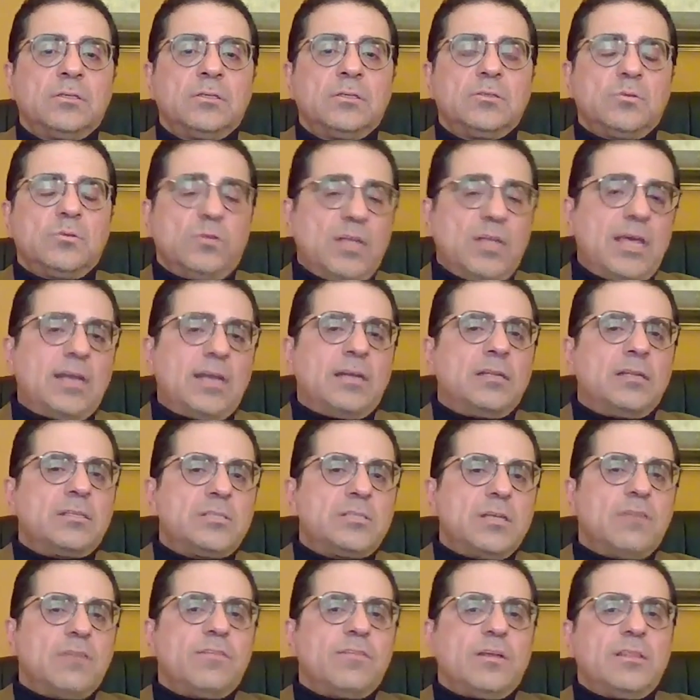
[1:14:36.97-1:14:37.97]
So that in
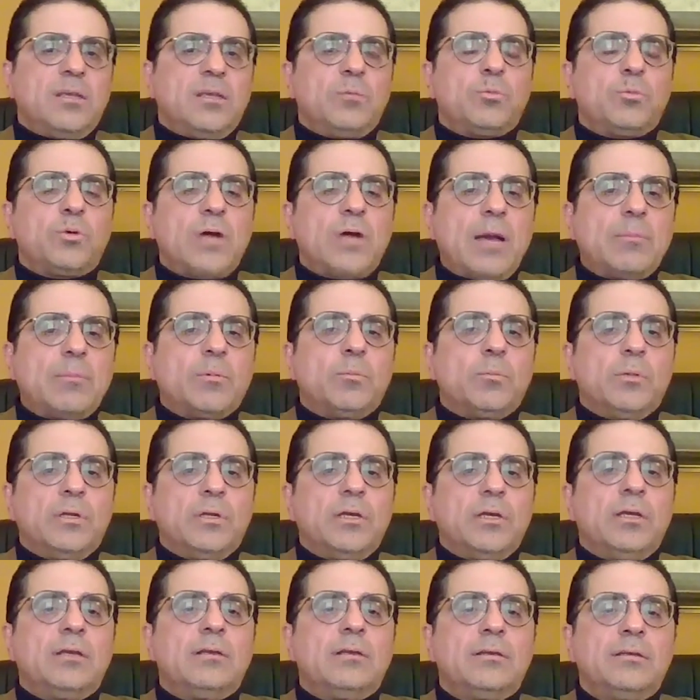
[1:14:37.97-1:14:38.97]
itself, I think
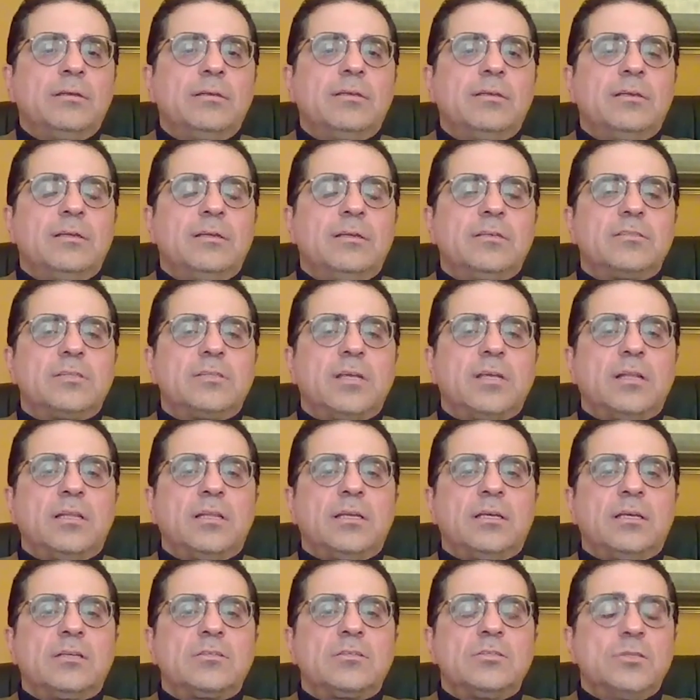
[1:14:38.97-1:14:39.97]
probably is
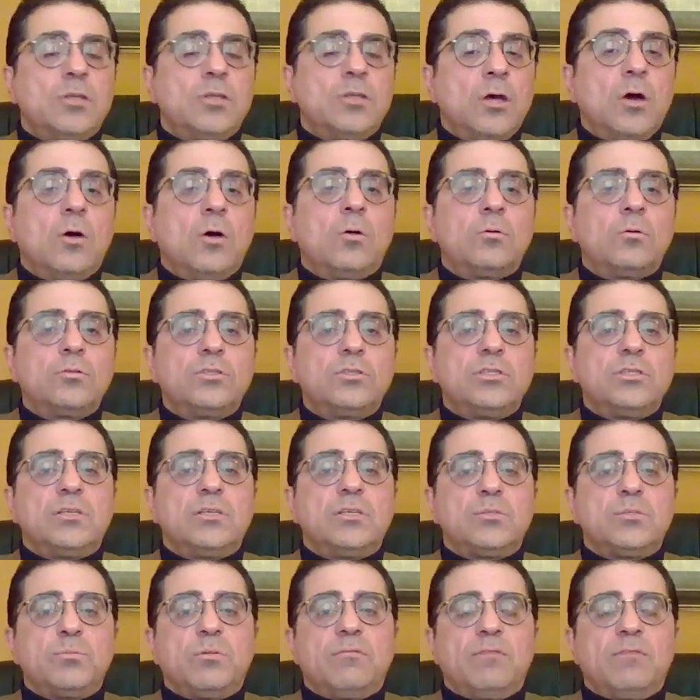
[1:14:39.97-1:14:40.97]
telling us no, G
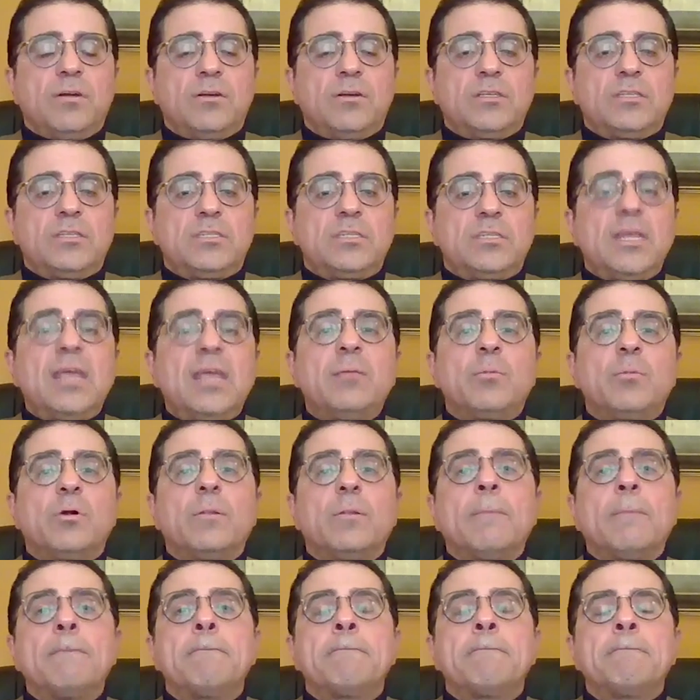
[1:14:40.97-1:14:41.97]
has been very
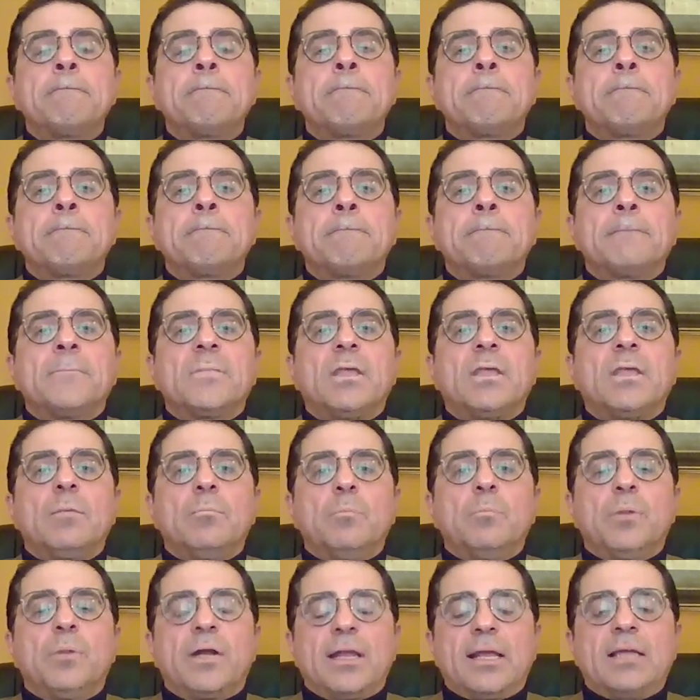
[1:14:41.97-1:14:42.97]
stable,
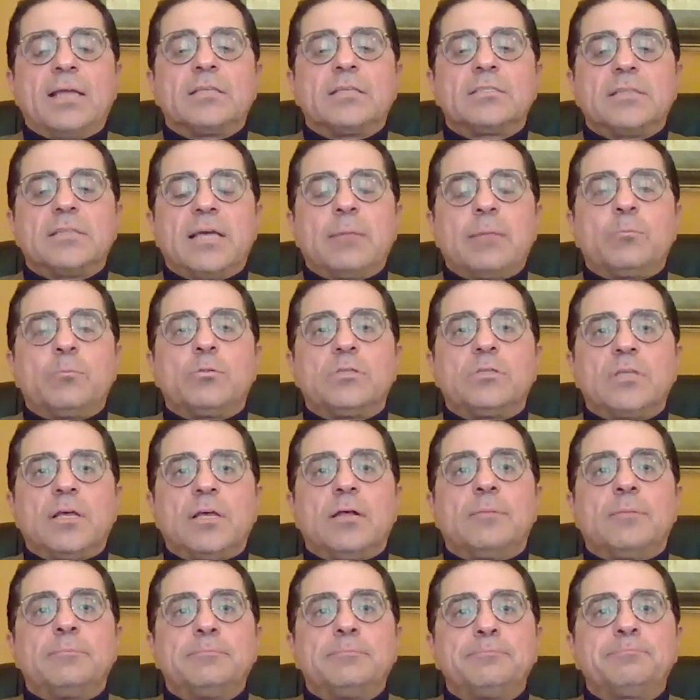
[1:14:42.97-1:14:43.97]
but I guess time will
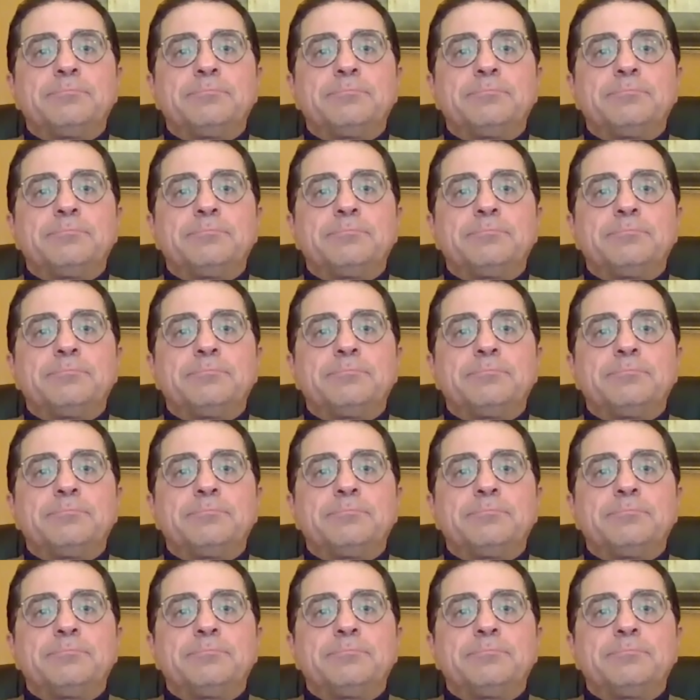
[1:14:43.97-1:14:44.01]
tell.